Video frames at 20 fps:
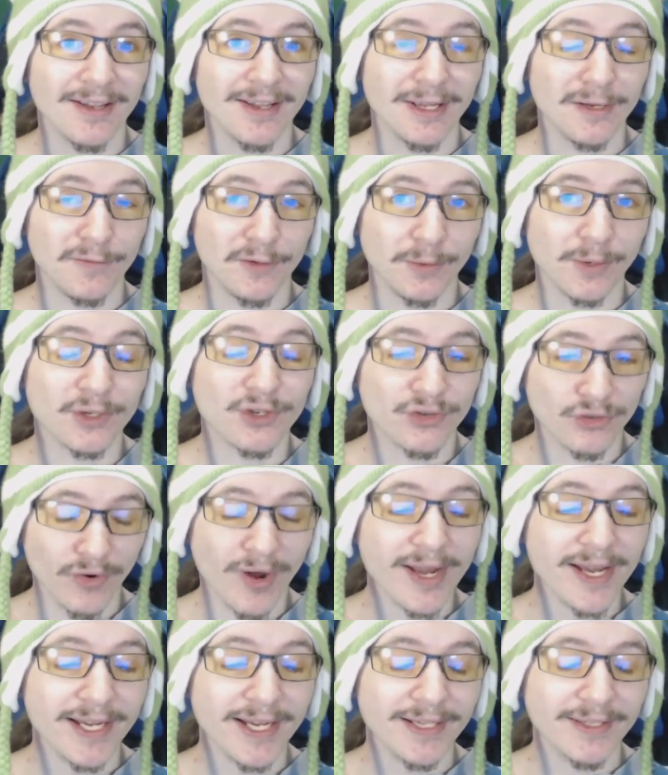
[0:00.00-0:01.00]
If you are
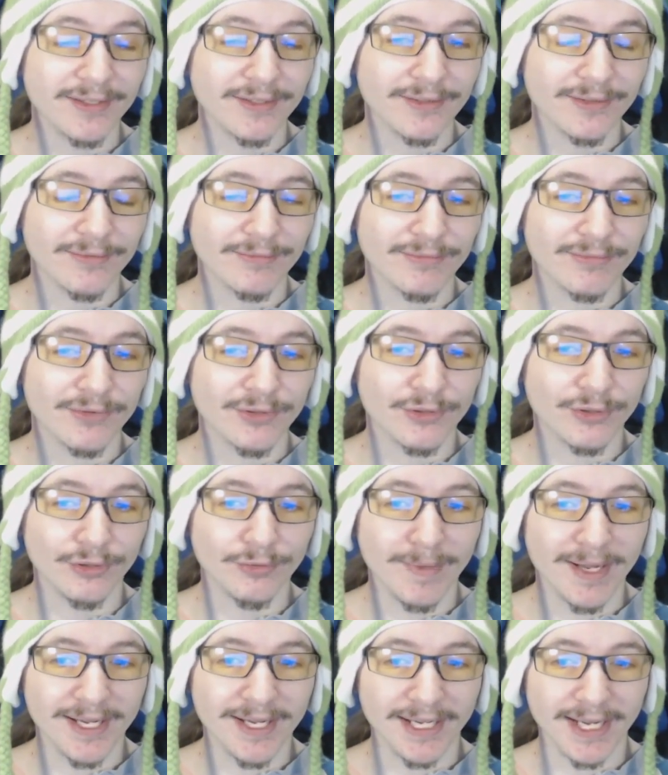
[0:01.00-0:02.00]
trying
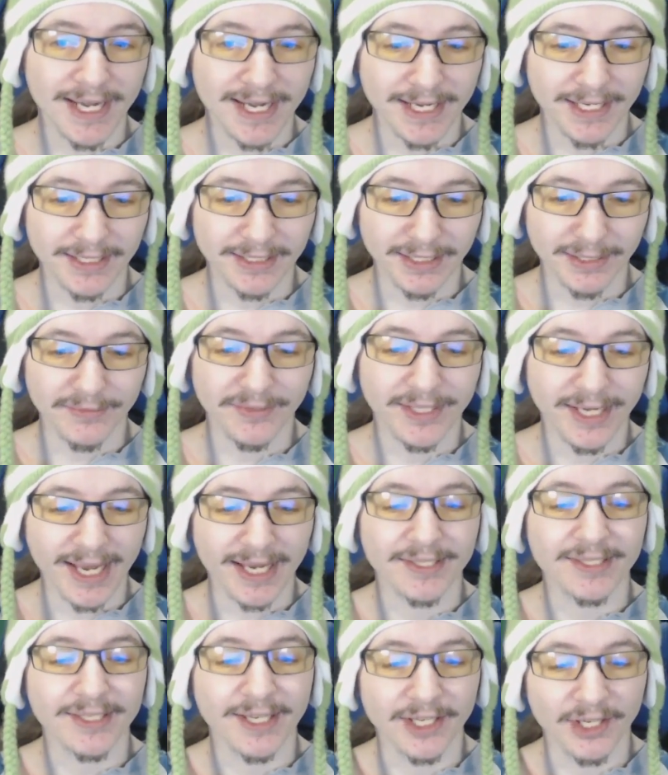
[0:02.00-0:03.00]
to make a living
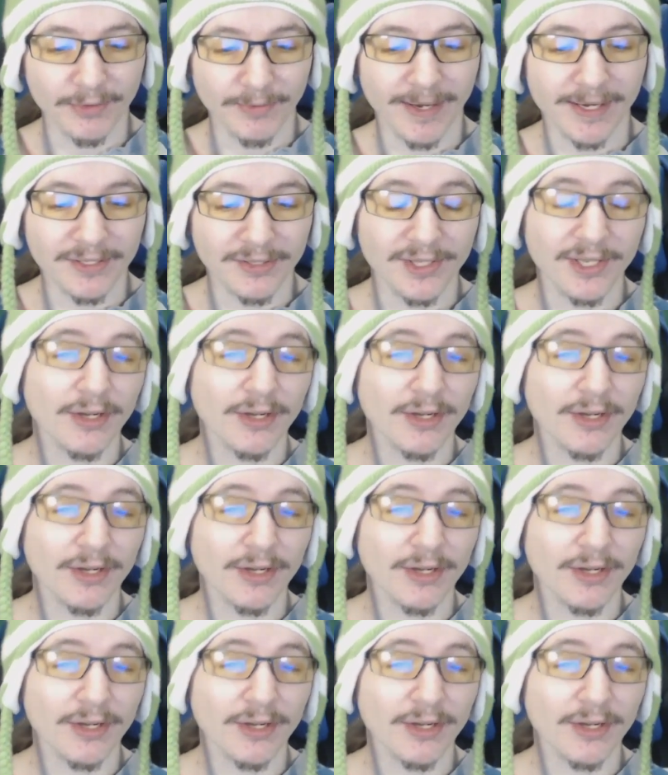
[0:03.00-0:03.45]
as a creator,